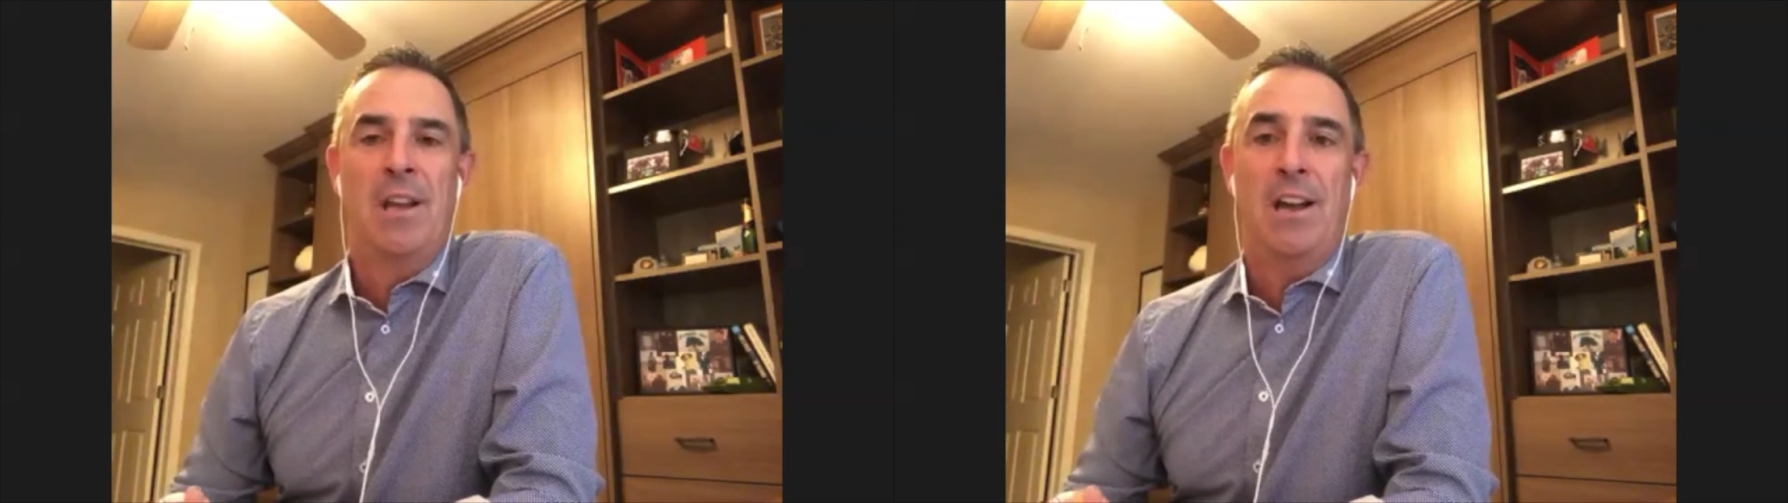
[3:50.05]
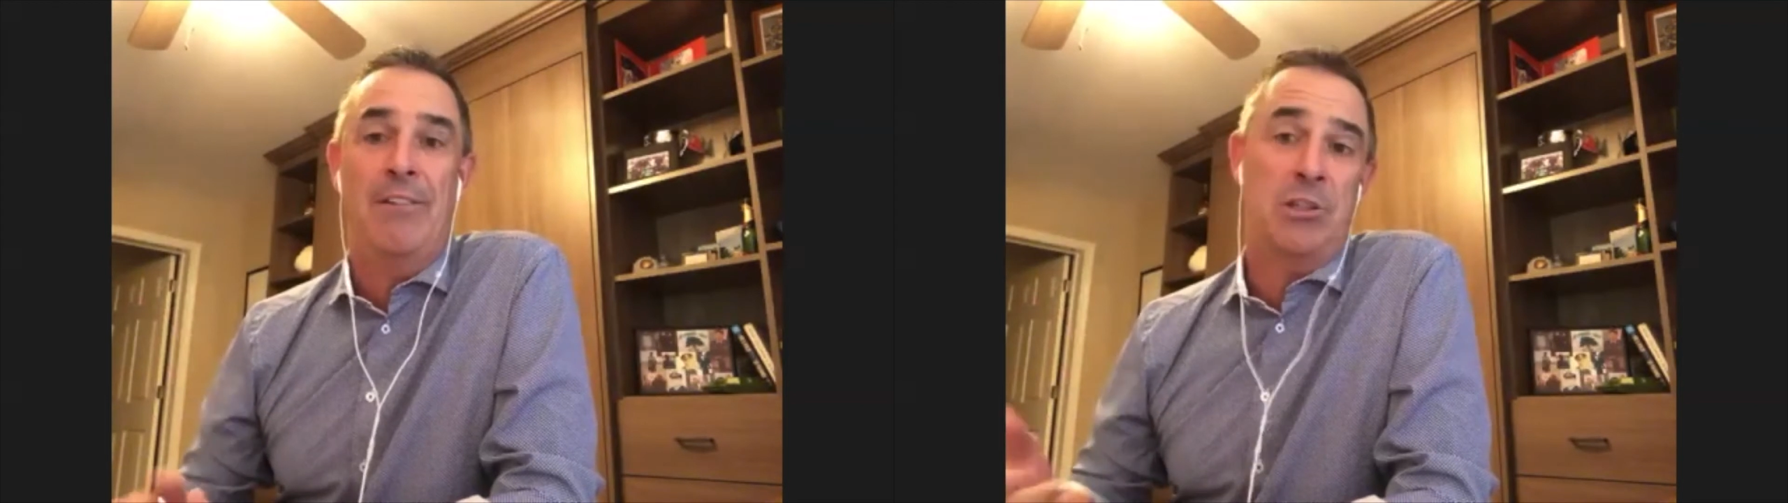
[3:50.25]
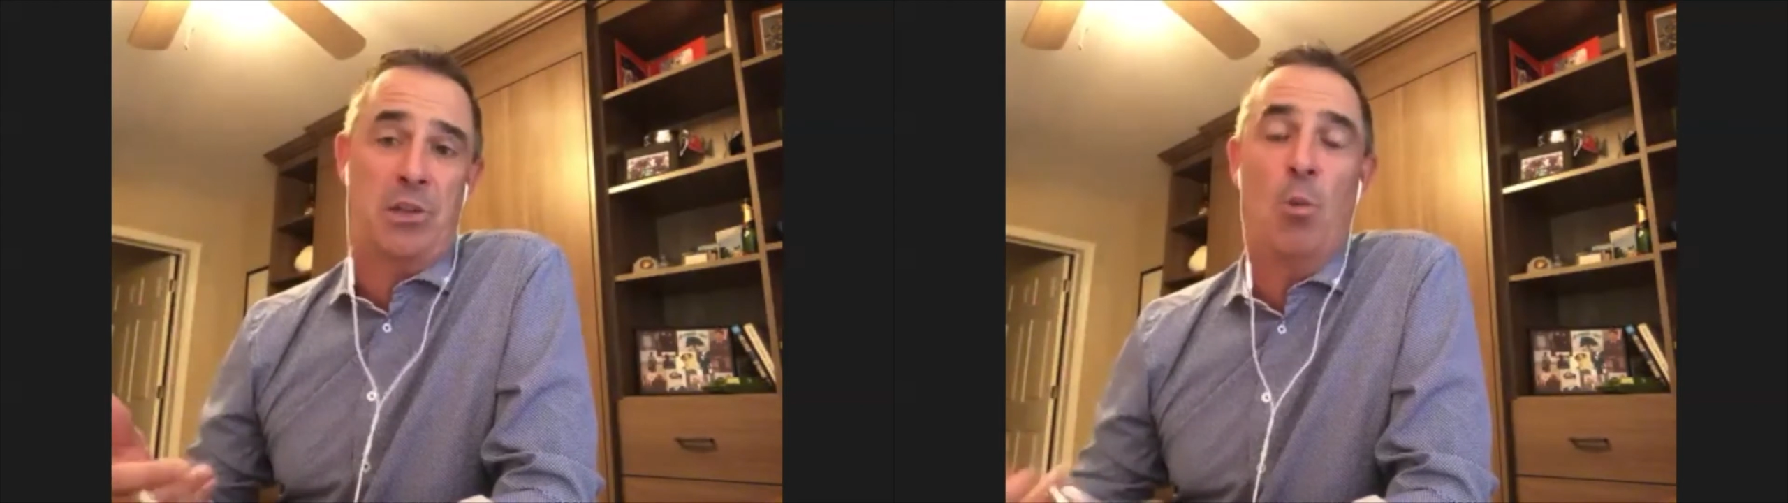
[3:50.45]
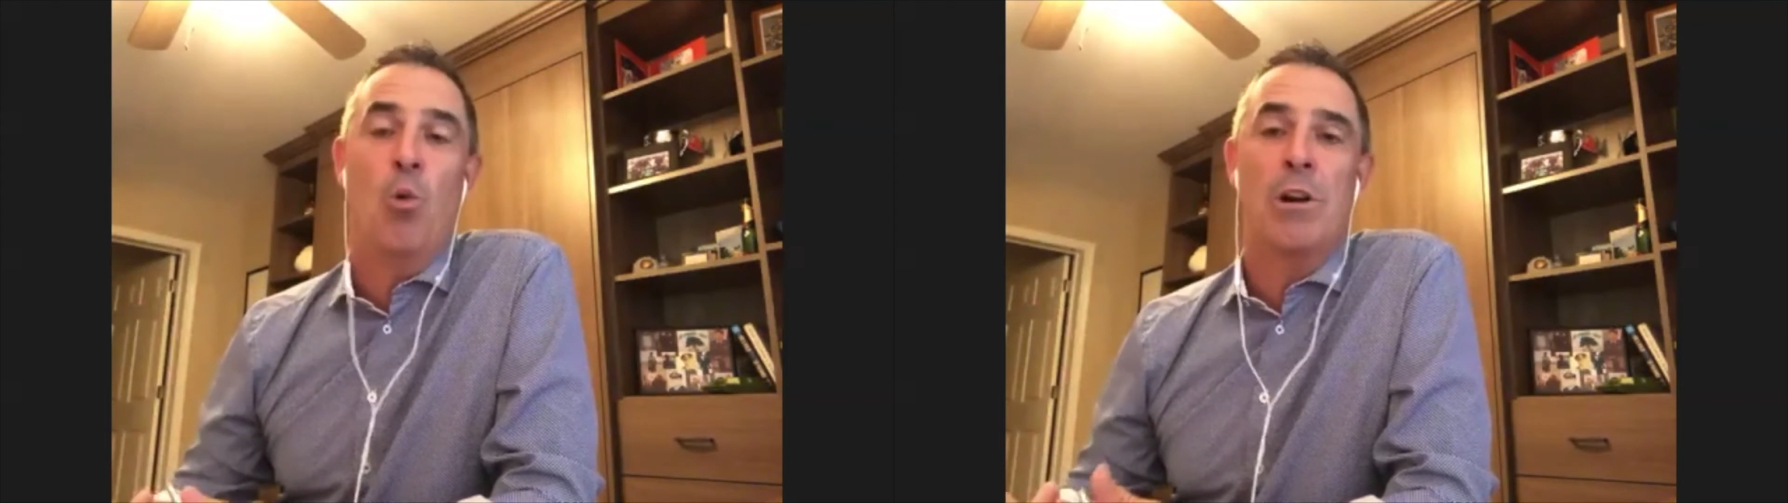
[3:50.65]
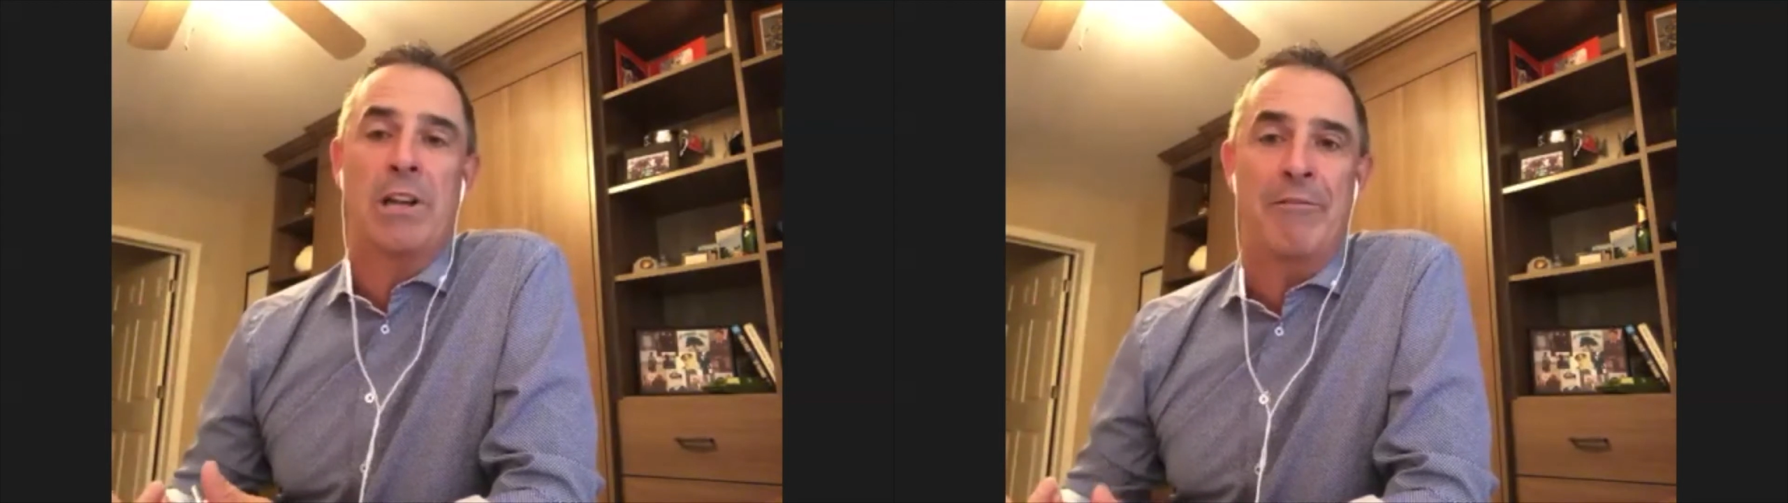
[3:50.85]
actually
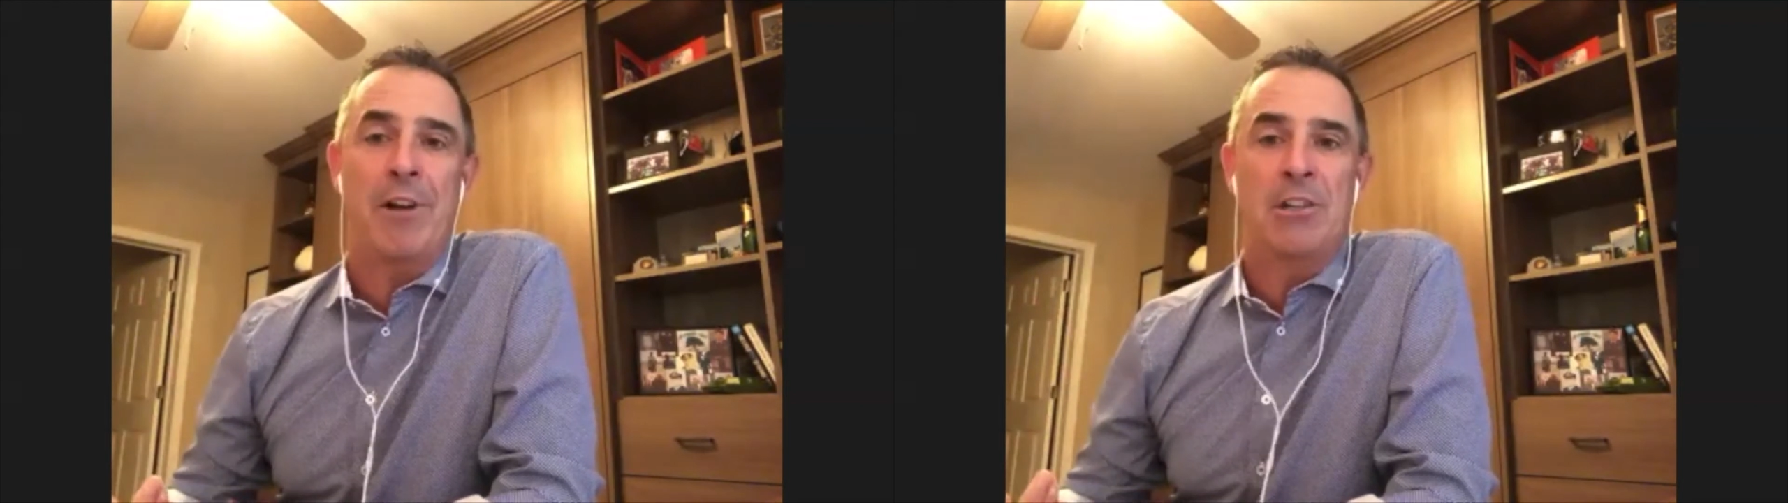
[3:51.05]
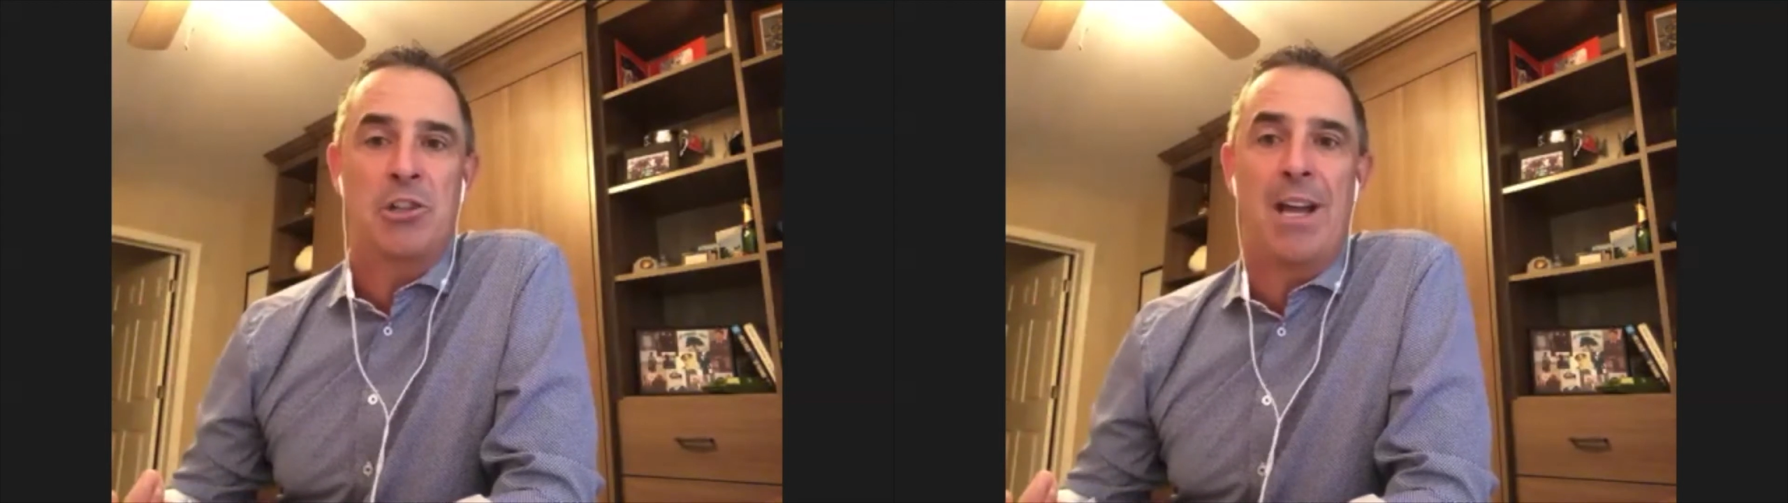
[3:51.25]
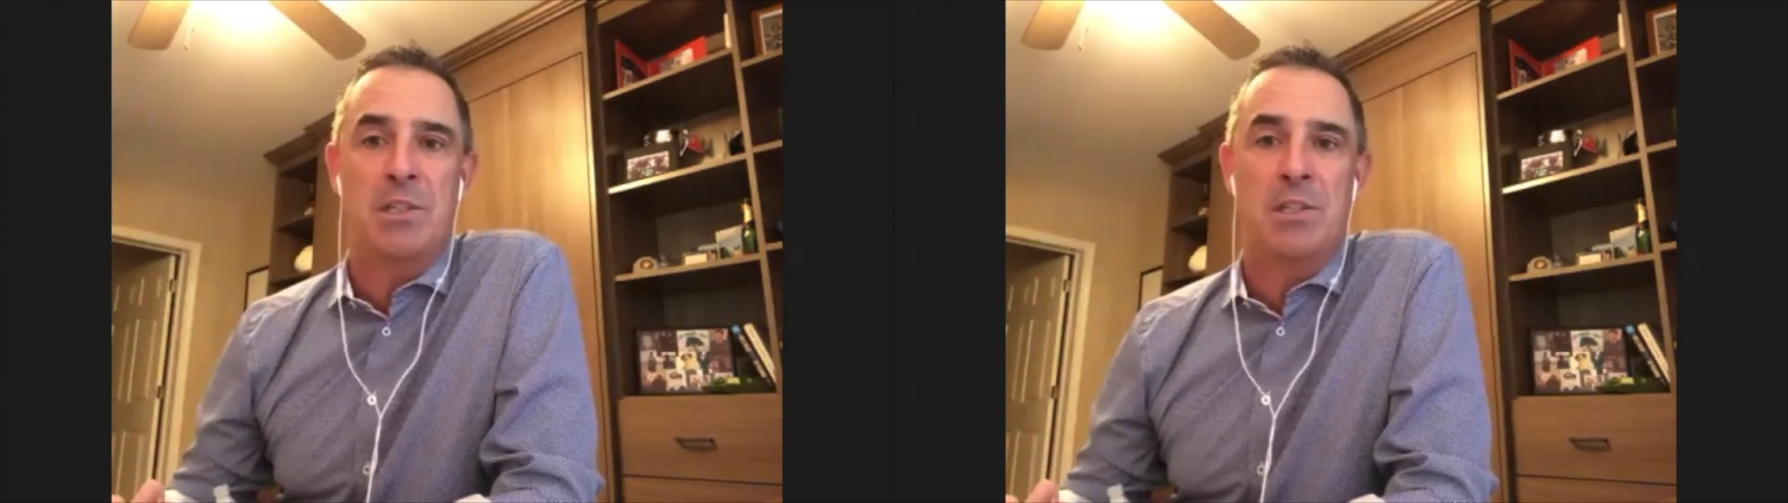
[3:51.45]
awarding a franchise